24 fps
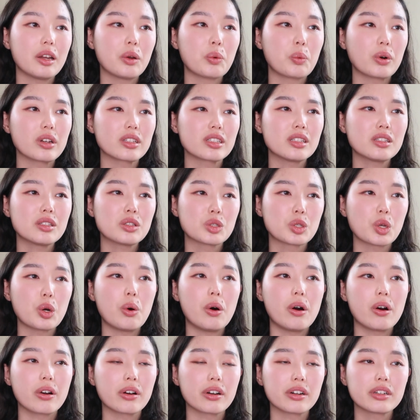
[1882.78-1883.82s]
it wasn't so
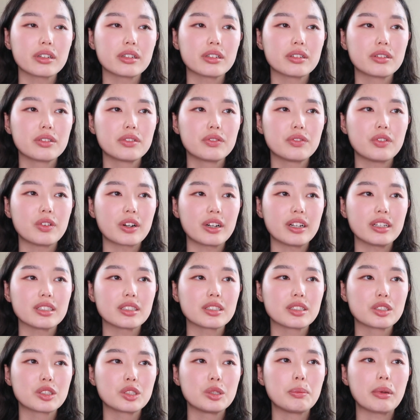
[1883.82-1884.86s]
hard for
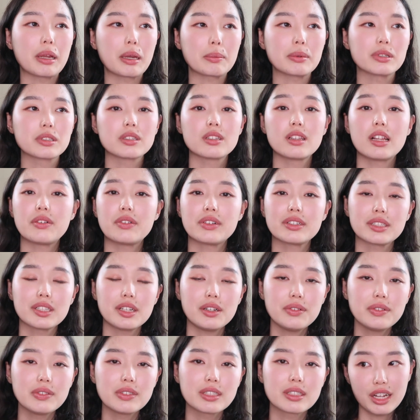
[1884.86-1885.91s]
us to be able to love
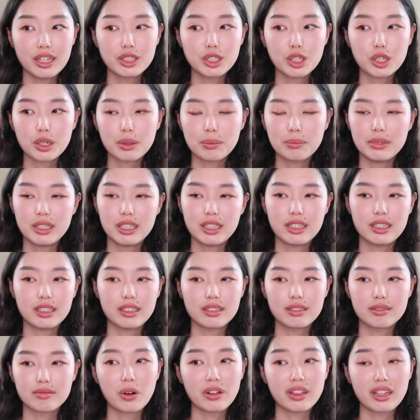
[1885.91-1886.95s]
ourselves. It took
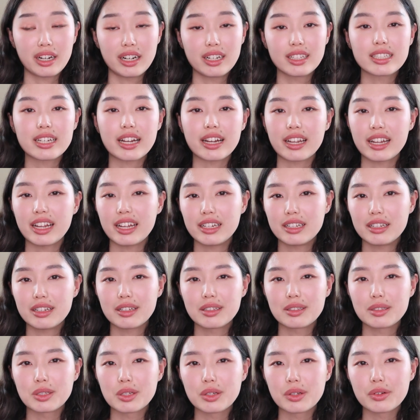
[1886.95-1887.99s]
me more than a
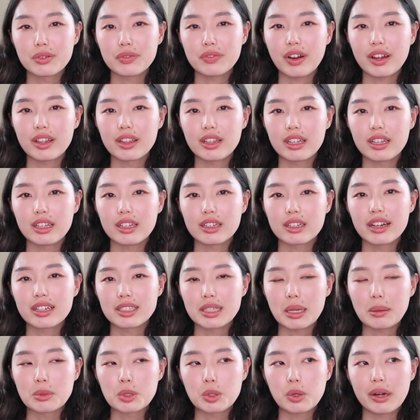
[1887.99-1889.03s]
decade to finally
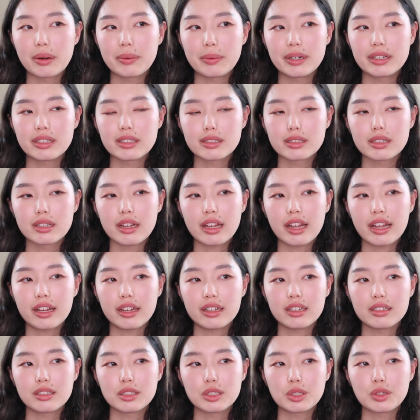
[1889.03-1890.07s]
accept who I was
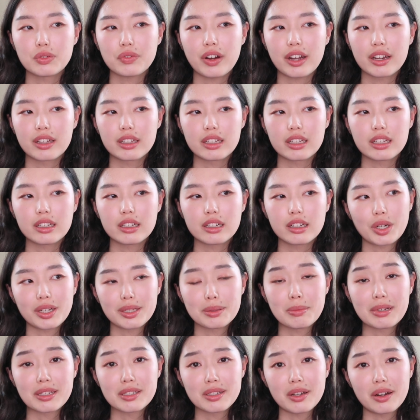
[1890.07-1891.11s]
and to finally
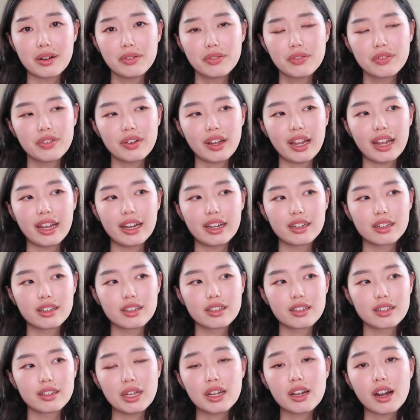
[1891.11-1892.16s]
trust myself
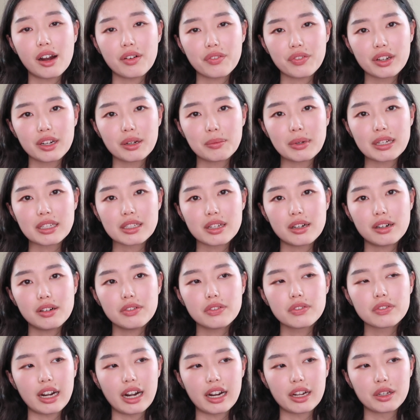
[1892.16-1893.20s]
and be confident in
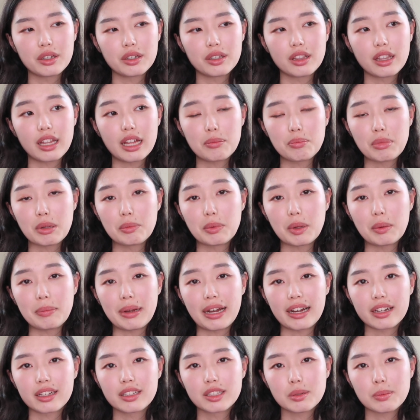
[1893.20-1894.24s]
myself, that I could let people
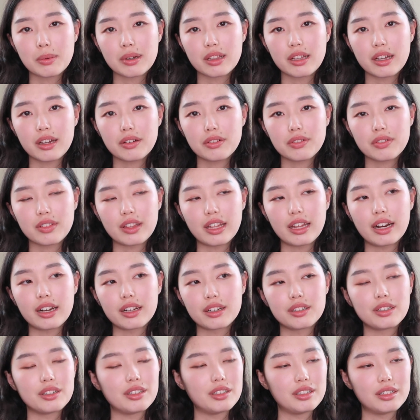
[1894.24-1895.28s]
back into my life, that I
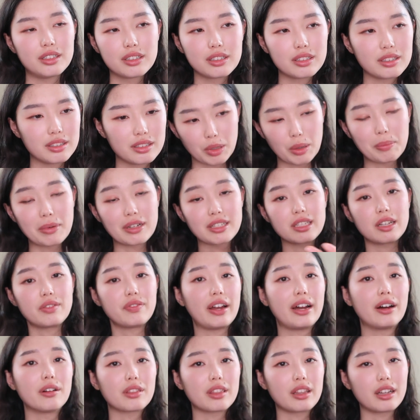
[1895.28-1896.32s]
could put myself
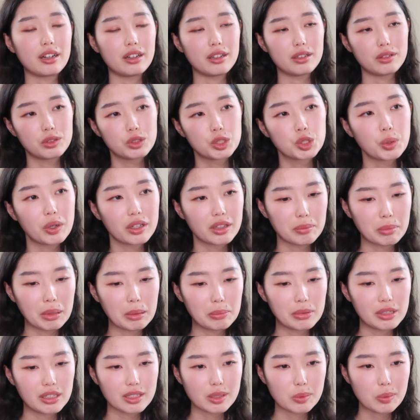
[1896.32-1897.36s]
out there to other
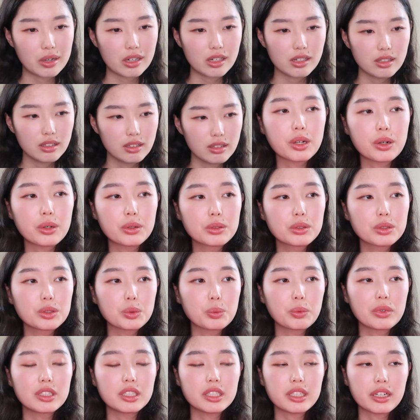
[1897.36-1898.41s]
people as well. Don't
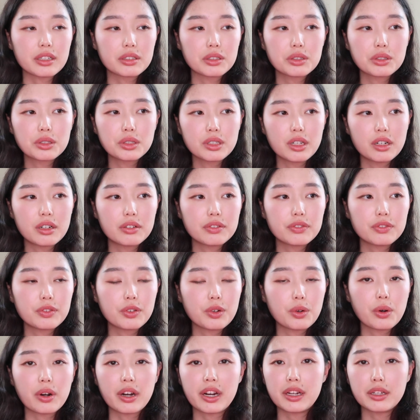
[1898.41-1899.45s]
reject yourself
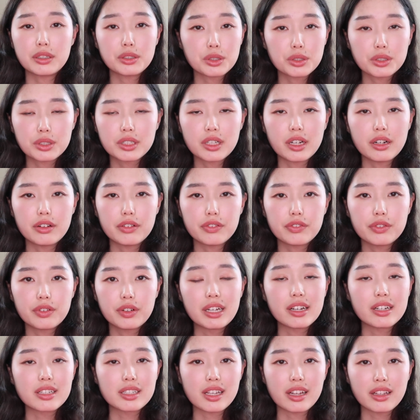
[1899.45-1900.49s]
or hate yourself
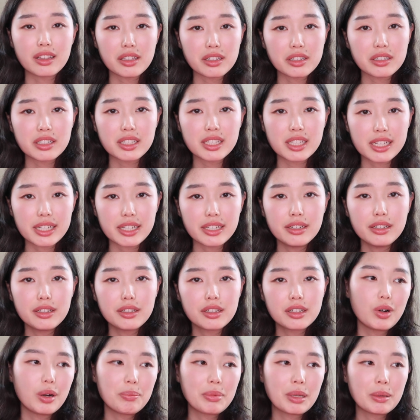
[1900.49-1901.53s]
because others did.
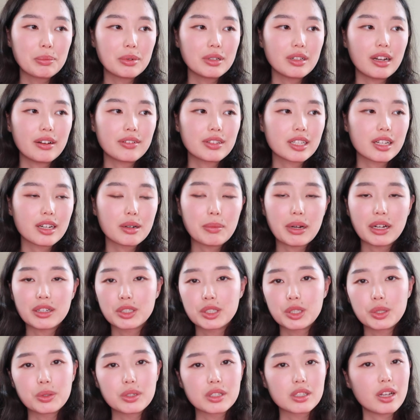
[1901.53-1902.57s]
What people have said
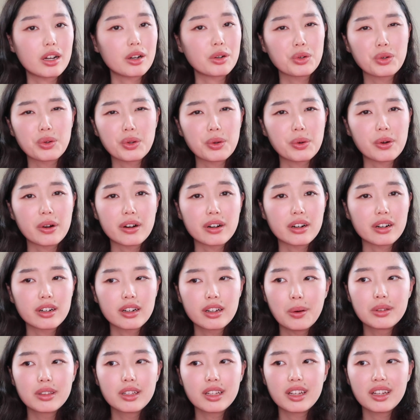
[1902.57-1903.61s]
about you is not who you are.
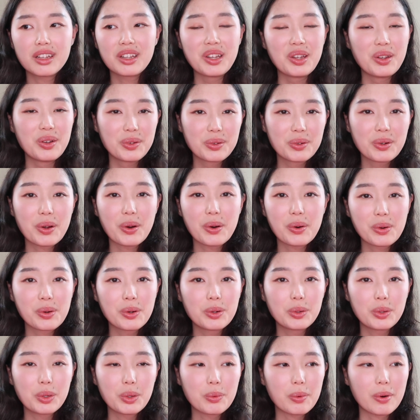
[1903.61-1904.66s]
Only you know
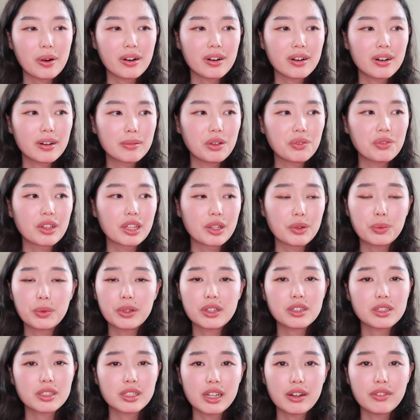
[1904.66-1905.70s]
who you are. You've lived
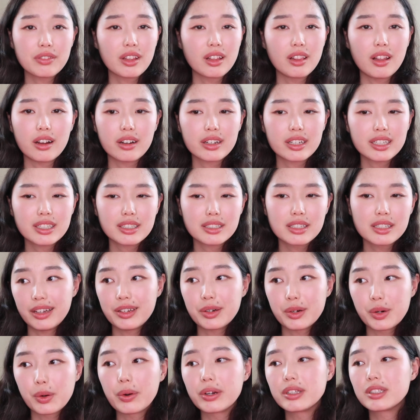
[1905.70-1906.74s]
with yourself the longest, and
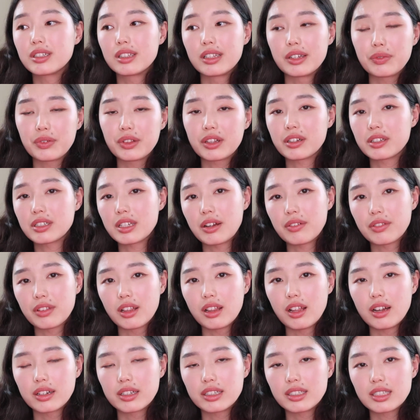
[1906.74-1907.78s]
you're going to live with yourself the
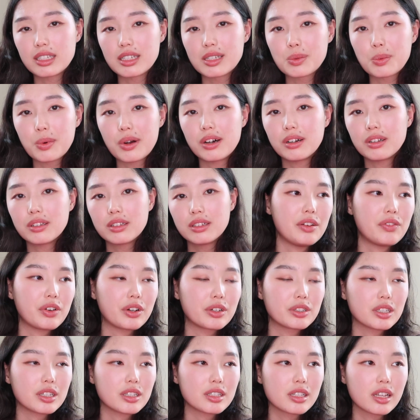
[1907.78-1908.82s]
longest as well. If
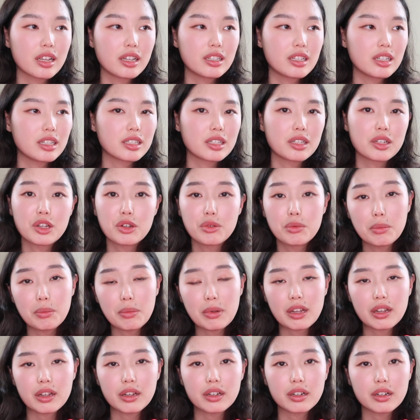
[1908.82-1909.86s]
you're just a decent human
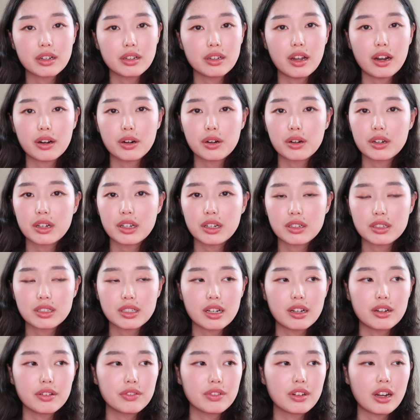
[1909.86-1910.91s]
being, not hurting
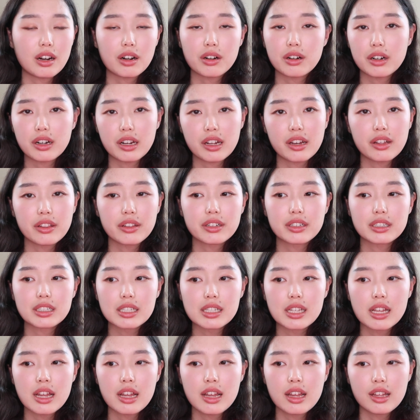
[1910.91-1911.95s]
yourself, not hurting
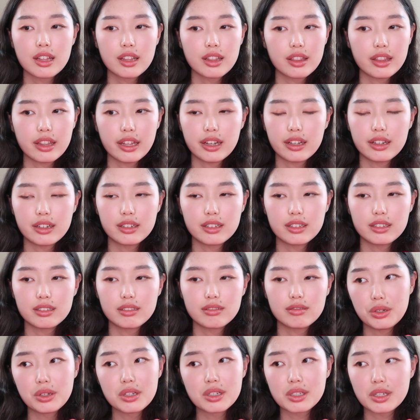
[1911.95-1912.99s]
others, then
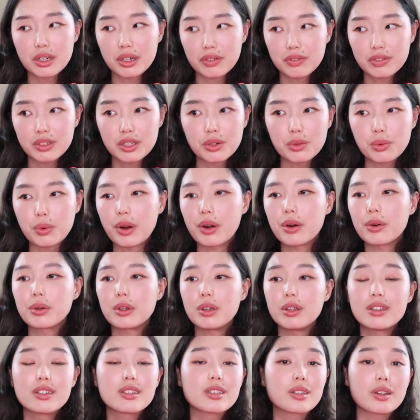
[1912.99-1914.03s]
you deserve to grow.
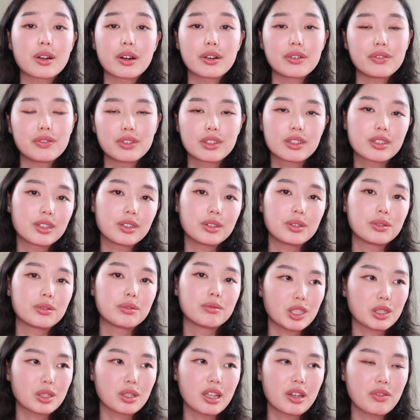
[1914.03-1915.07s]
You deserve to
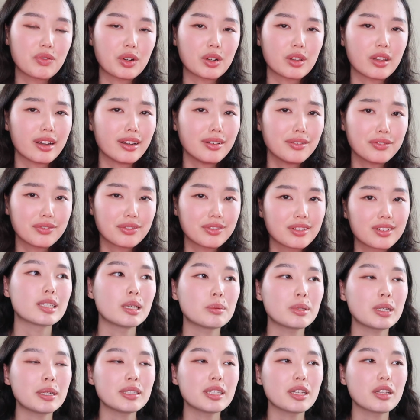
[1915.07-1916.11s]
just live your life.
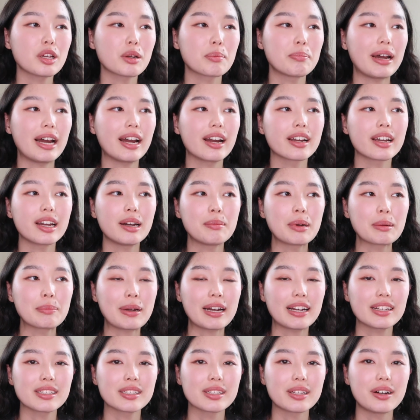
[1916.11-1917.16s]
Sometimes I look back at my
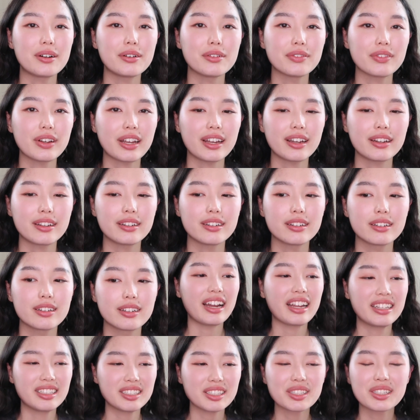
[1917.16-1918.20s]
past self and
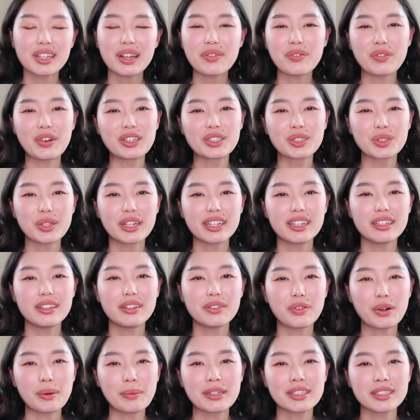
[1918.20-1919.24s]
I just get
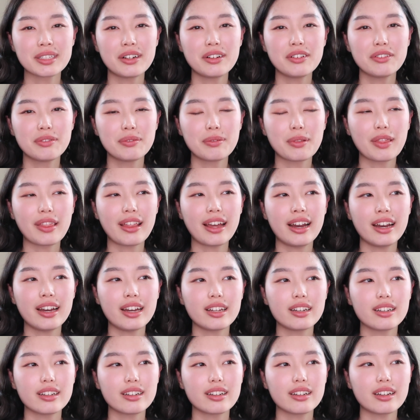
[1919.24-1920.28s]
frustrated for myself
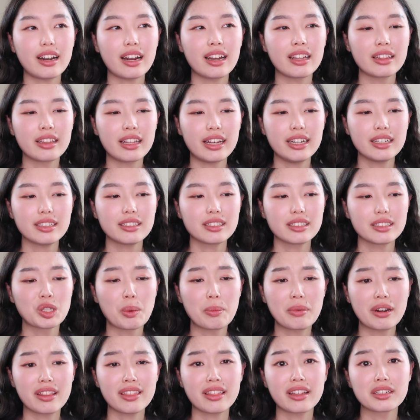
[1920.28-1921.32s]
that I let so
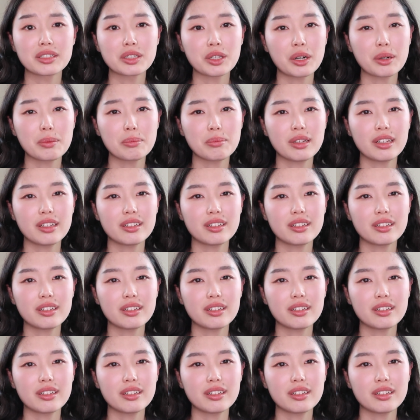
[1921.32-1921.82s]
many things hurt